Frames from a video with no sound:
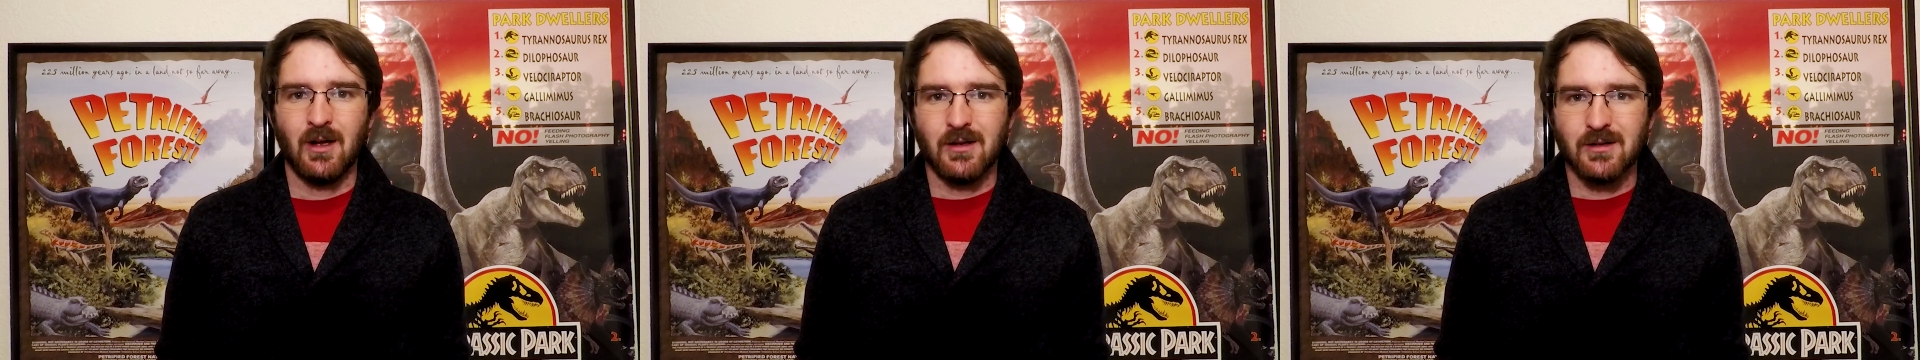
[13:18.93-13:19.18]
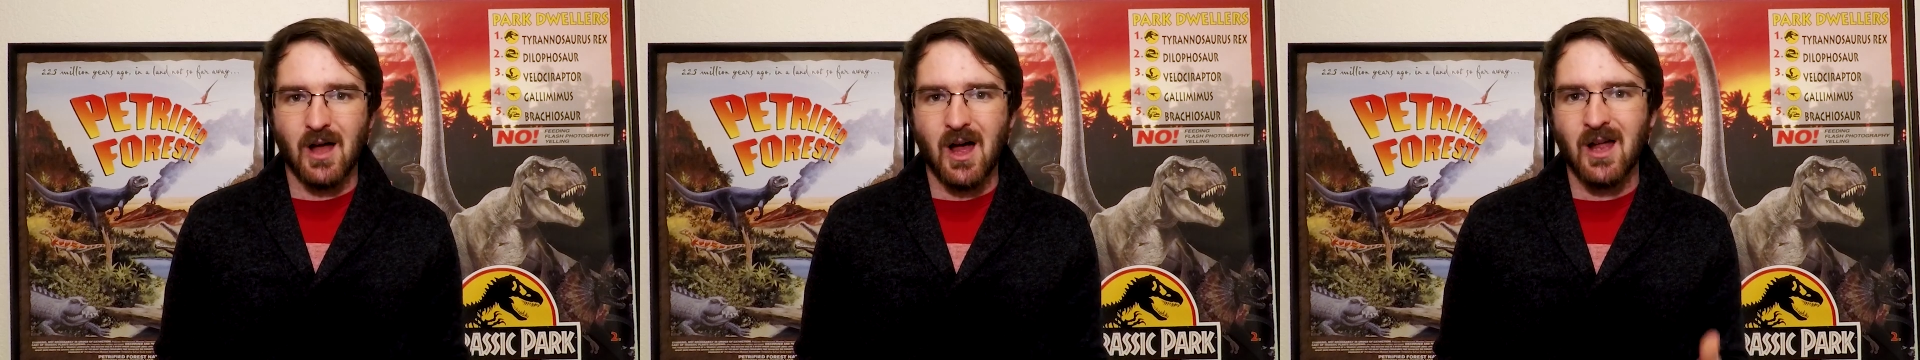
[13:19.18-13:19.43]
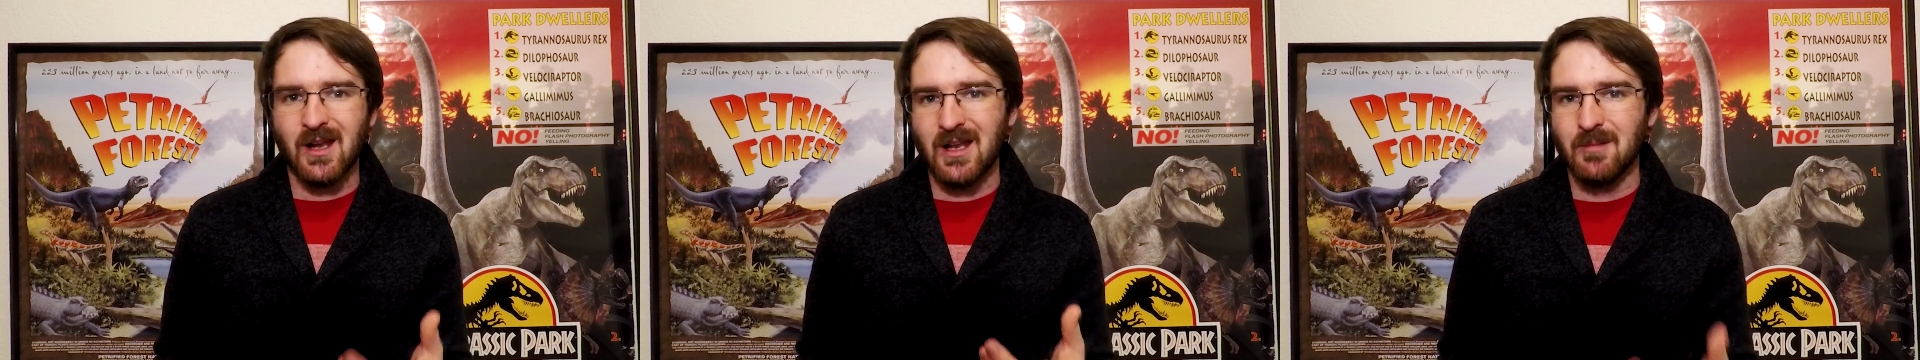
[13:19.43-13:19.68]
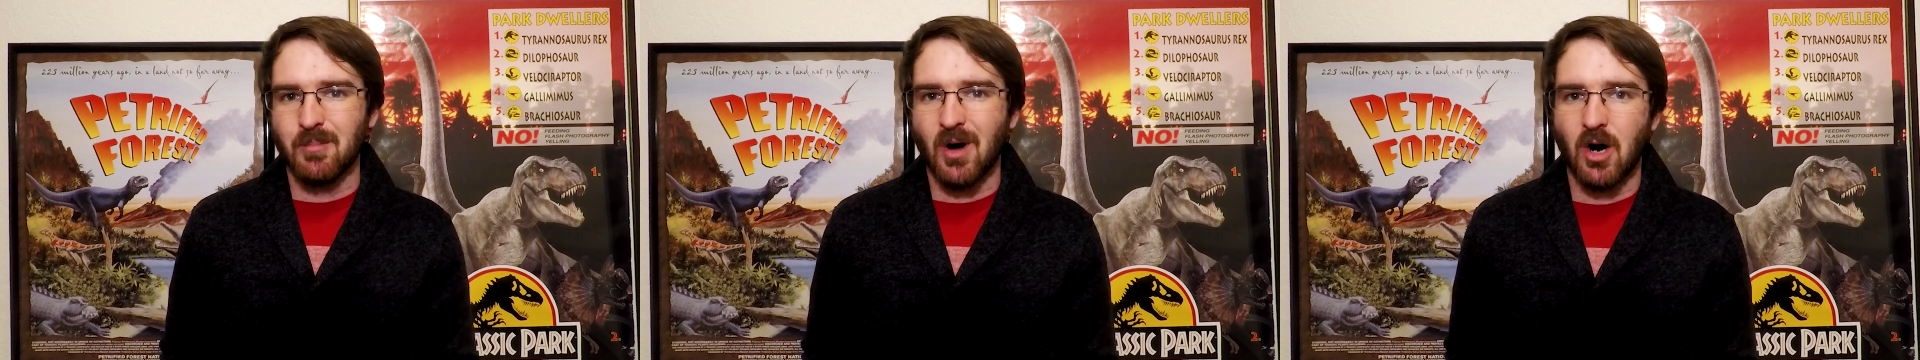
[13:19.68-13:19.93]
not
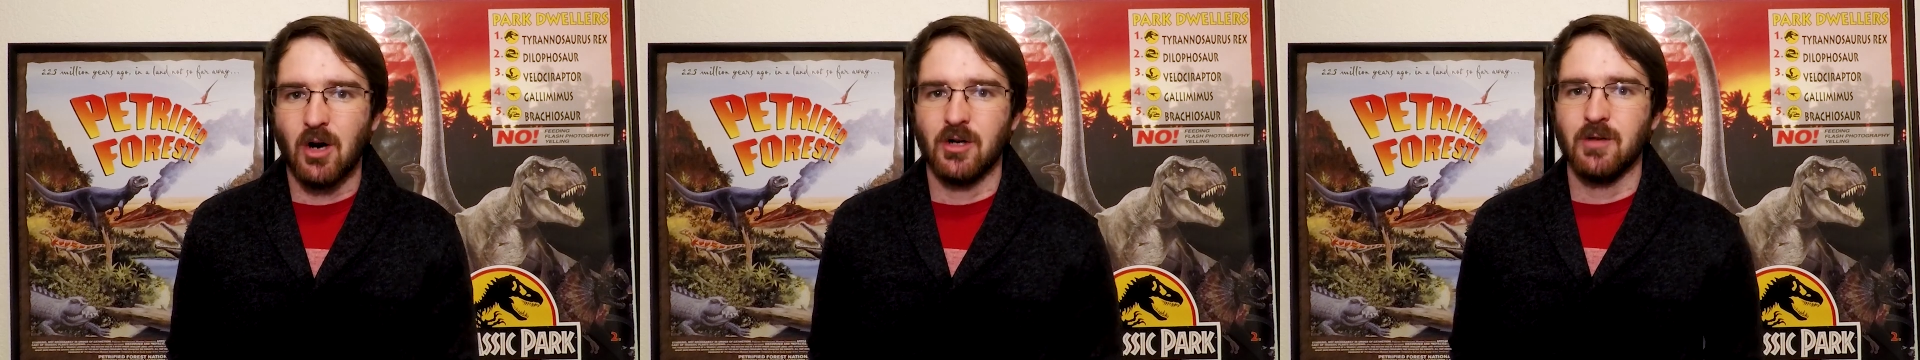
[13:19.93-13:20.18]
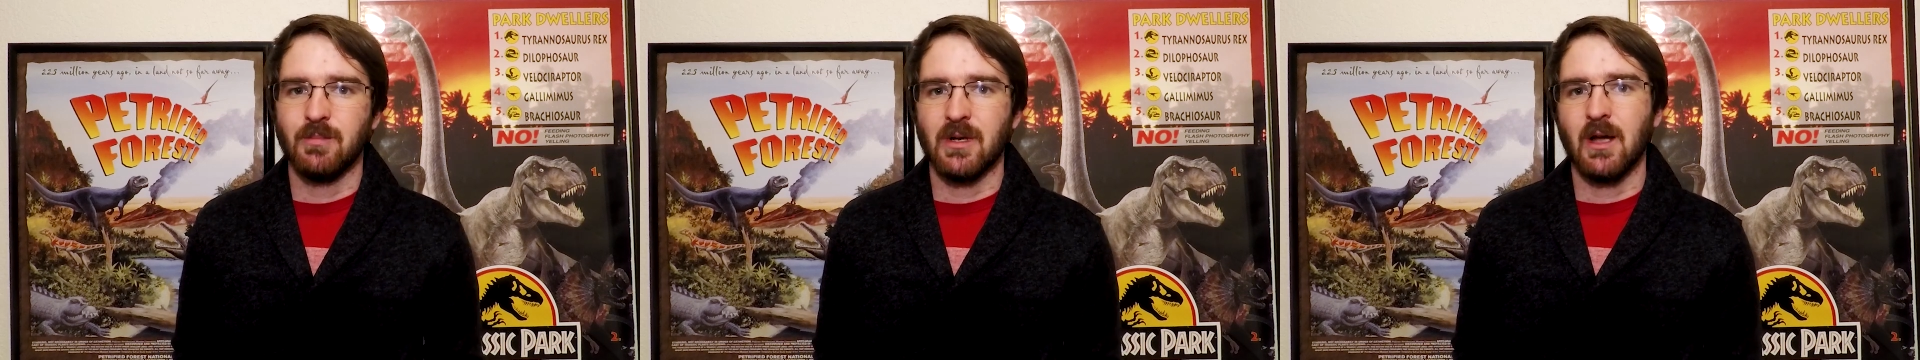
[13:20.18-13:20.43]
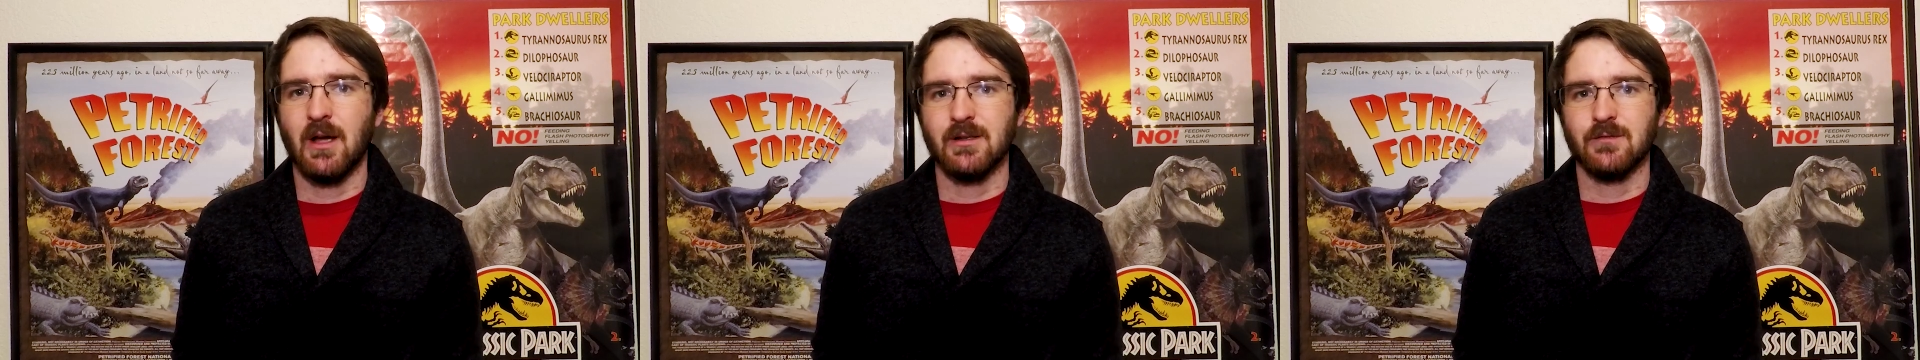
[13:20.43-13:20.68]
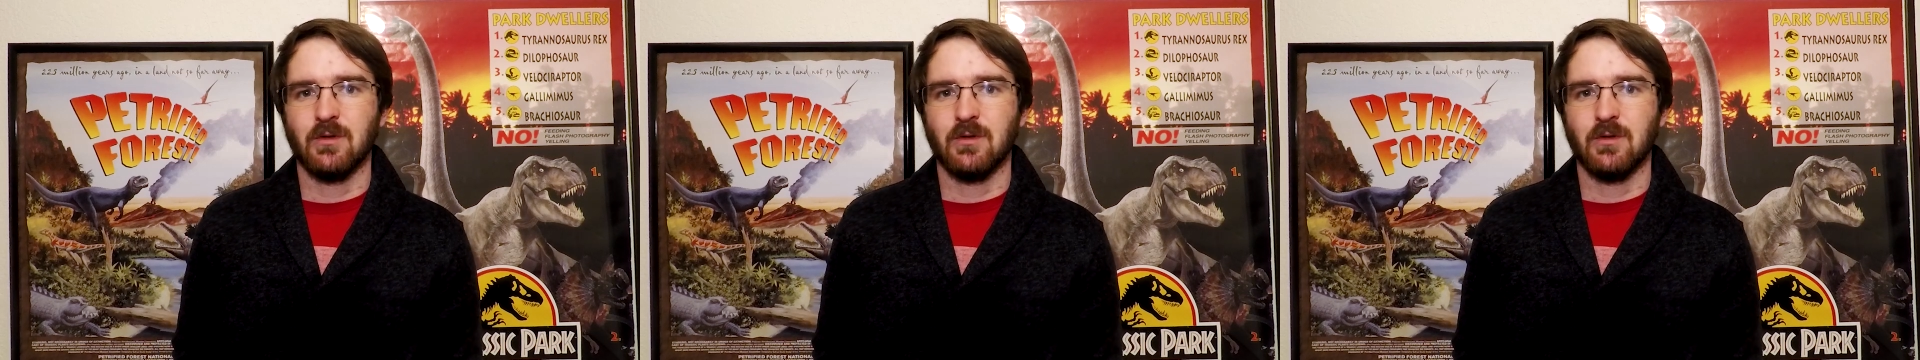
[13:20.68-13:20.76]
in part because